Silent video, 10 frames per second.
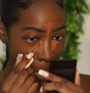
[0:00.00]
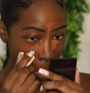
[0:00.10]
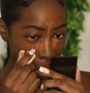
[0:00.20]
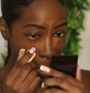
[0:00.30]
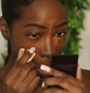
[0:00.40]

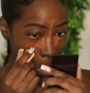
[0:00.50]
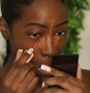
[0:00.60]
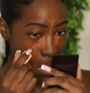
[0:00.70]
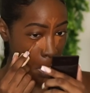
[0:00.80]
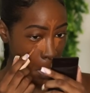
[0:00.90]

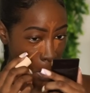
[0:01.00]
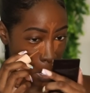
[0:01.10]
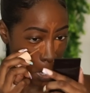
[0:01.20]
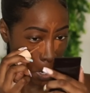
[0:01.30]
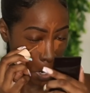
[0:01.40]

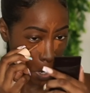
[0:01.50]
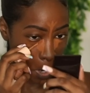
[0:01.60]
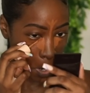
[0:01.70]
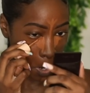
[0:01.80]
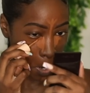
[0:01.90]

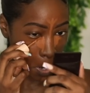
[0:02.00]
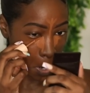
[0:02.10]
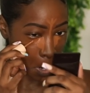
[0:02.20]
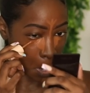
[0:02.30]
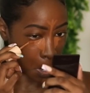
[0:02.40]

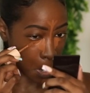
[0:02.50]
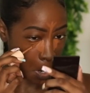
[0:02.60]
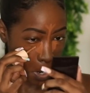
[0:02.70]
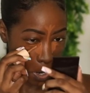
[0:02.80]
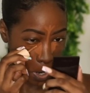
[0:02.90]

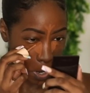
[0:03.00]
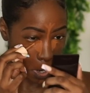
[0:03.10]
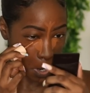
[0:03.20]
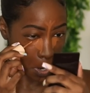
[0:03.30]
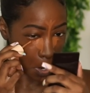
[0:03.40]

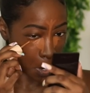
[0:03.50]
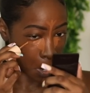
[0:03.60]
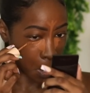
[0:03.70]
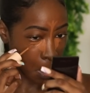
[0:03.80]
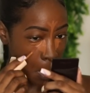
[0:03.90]

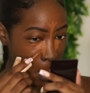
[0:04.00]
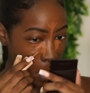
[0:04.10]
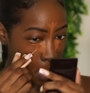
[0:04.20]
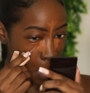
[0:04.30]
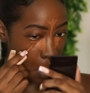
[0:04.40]

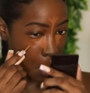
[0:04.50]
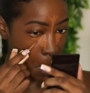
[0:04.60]
Nobody speaks.